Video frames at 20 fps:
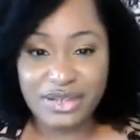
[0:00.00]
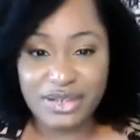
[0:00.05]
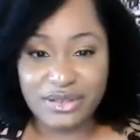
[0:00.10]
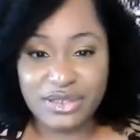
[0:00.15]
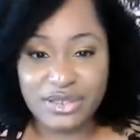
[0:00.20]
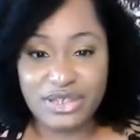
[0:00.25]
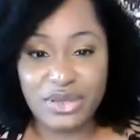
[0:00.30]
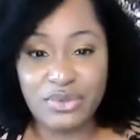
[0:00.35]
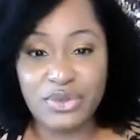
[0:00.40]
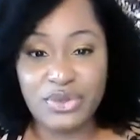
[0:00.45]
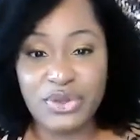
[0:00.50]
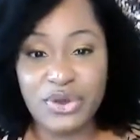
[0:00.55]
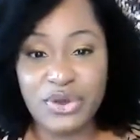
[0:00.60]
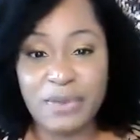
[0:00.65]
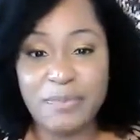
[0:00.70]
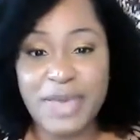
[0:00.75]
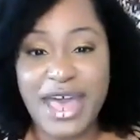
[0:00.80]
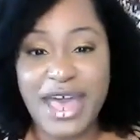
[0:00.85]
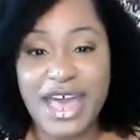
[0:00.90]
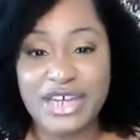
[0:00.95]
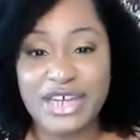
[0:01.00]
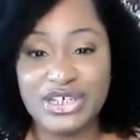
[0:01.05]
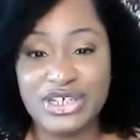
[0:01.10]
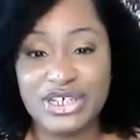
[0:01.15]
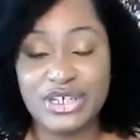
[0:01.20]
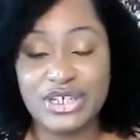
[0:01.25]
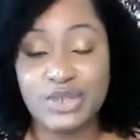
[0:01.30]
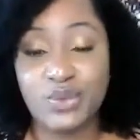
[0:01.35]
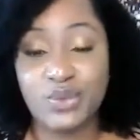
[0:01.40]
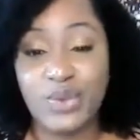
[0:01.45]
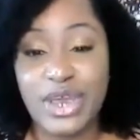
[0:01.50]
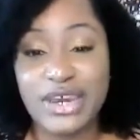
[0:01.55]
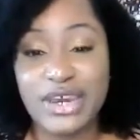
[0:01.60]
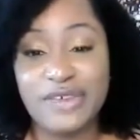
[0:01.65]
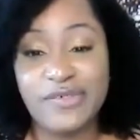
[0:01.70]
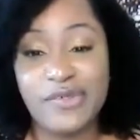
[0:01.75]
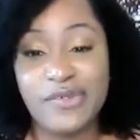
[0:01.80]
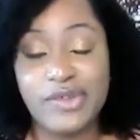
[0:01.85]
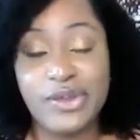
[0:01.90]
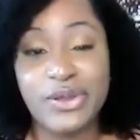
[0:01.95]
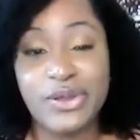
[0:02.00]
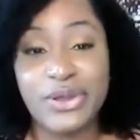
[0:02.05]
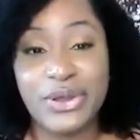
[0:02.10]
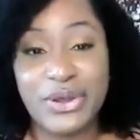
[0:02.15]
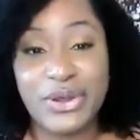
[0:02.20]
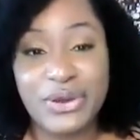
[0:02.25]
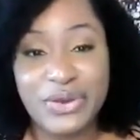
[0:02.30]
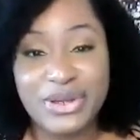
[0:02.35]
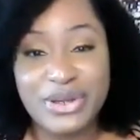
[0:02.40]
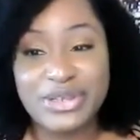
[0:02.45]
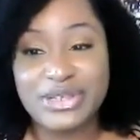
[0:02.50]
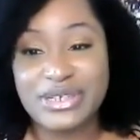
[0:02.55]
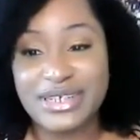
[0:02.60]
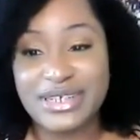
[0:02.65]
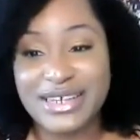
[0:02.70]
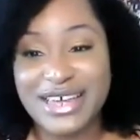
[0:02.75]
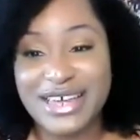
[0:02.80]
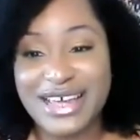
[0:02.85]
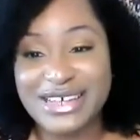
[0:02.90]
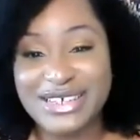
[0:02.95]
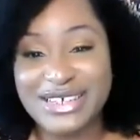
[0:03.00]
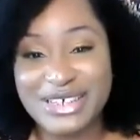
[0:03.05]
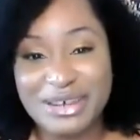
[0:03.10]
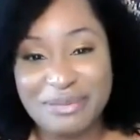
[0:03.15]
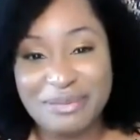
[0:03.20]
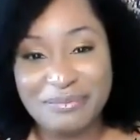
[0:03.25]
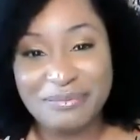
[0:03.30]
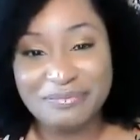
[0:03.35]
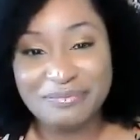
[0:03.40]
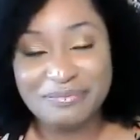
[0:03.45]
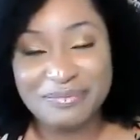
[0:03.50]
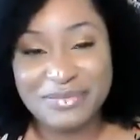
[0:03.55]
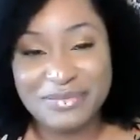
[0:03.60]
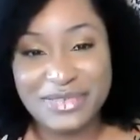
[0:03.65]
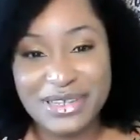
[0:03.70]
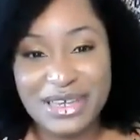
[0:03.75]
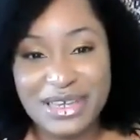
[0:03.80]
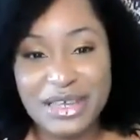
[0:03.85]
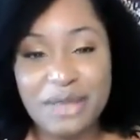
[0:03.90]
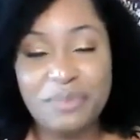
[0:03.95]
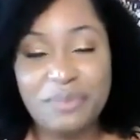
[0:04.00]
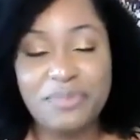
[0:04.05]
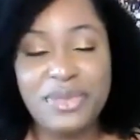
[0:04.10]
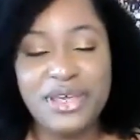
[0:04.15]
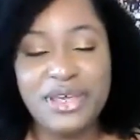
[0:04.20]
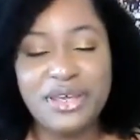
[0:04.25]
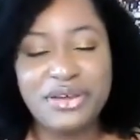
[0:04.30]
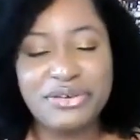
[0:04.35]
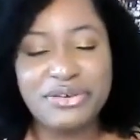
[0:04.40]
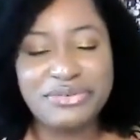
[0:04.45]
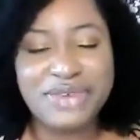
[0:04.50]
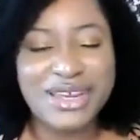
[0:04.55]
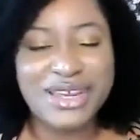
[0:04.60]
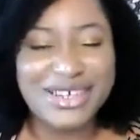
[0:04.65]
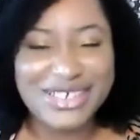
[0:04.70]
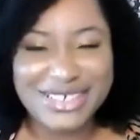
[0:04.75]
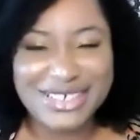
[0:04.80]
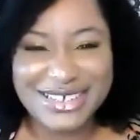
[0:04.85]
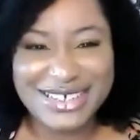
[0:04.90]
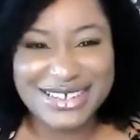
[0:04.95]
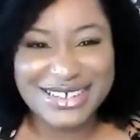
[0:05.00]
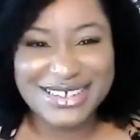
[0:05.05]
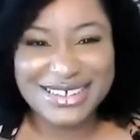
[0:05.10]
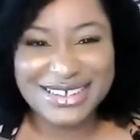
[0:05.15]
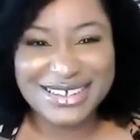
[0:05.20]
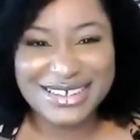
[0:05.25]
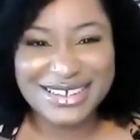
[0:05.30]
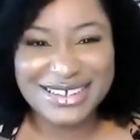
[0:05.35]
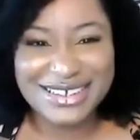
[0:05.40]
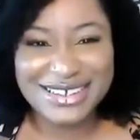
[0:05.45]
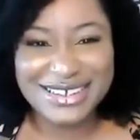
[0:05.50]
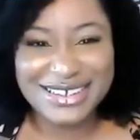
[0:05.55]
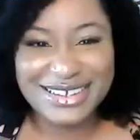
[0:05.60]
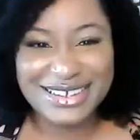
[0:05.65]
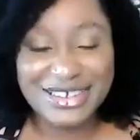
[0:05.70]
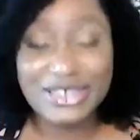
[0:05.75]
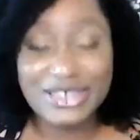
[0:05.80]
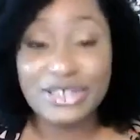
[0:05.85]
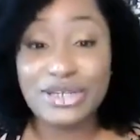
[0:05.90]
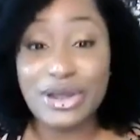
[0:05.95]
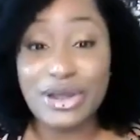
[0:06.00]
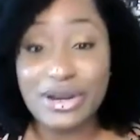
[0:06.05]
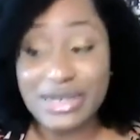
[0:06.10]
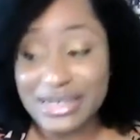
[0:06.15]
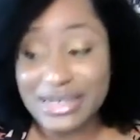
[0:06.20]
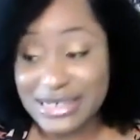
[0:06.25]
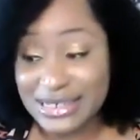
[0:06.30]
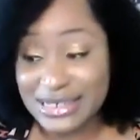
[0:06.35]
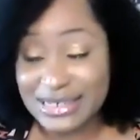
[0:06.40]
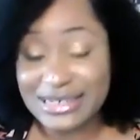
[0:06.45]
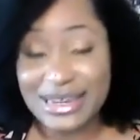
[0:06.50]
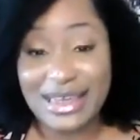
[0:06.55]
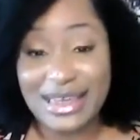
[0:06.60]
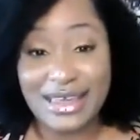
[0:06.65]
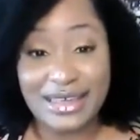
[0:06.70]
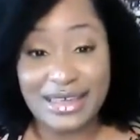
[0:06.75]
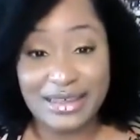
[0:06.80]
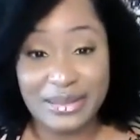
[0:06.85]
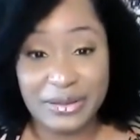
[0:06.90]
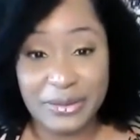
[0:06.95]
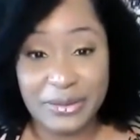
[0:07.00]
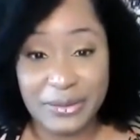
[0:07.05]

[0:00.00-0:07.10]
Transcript: So your passion is waiting for your courage to catch up. Be courageous, starting today,